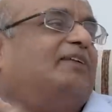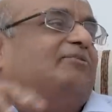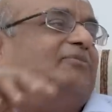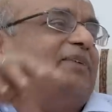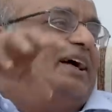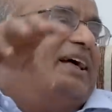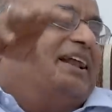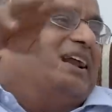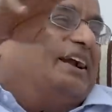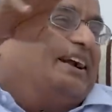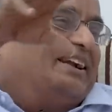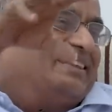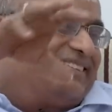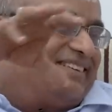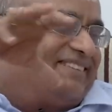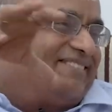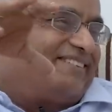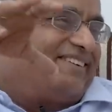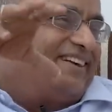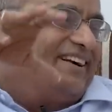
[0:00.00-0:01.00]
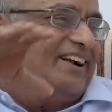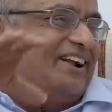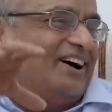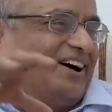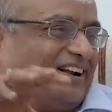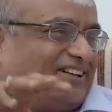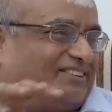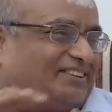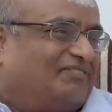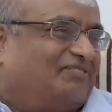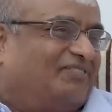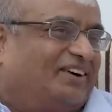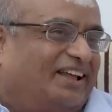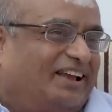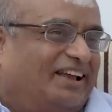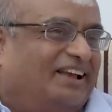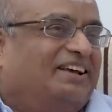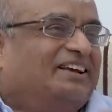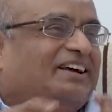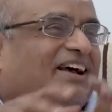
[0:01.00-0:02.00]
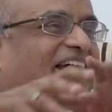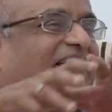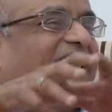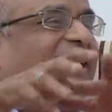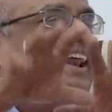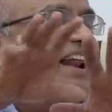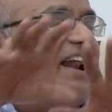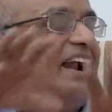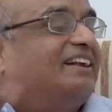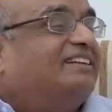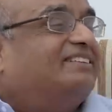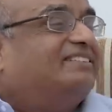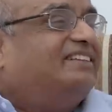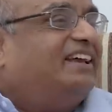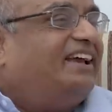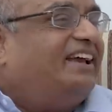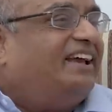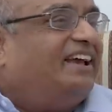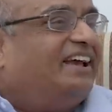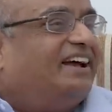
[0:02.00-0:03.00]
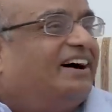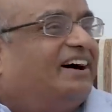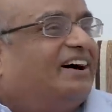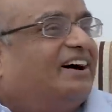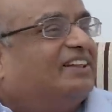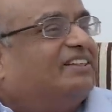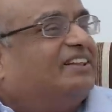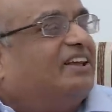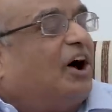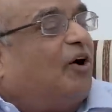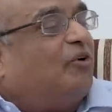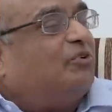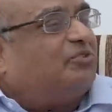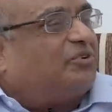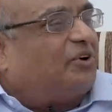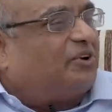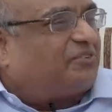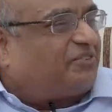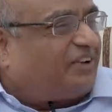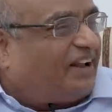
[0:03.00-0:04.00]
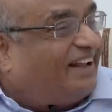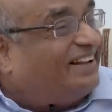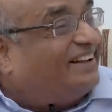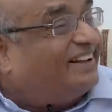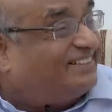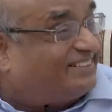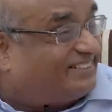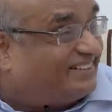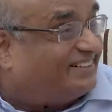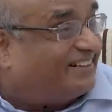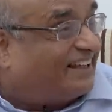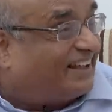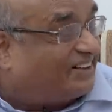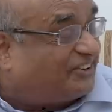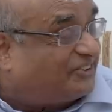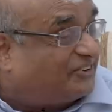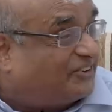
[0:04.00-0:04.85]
Unmarried sister-in-law or somebody, he runs the outsourced agencies actually.